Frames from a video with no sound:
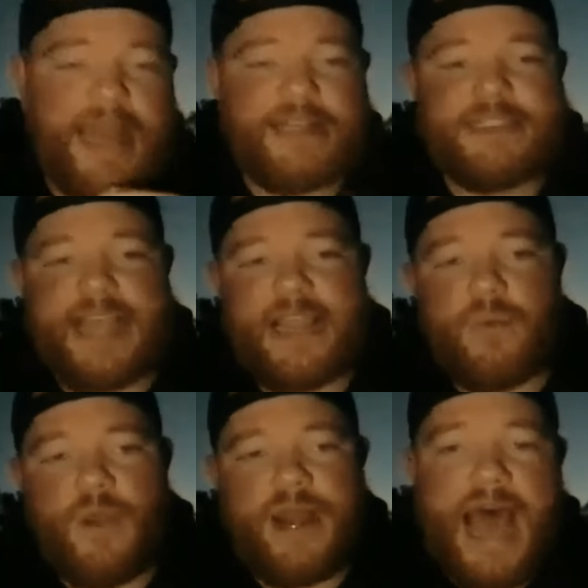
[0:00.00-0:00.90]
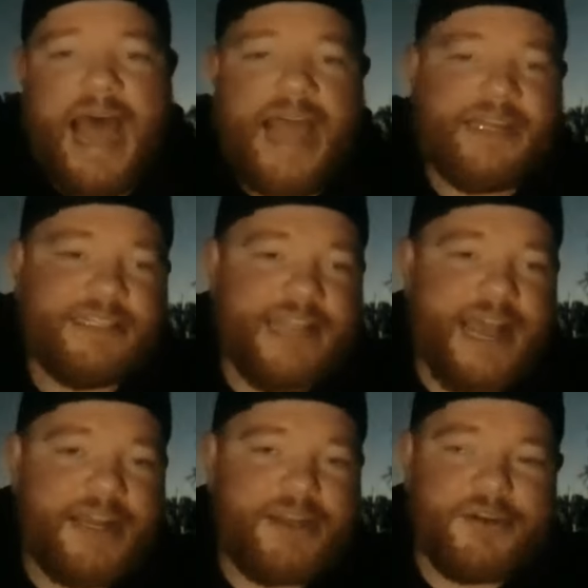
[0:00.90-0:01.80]
And it's like when I
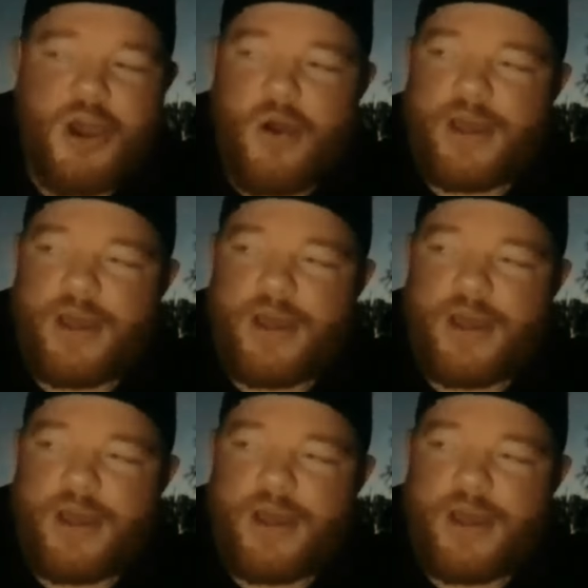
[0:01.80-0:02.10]
decided, no,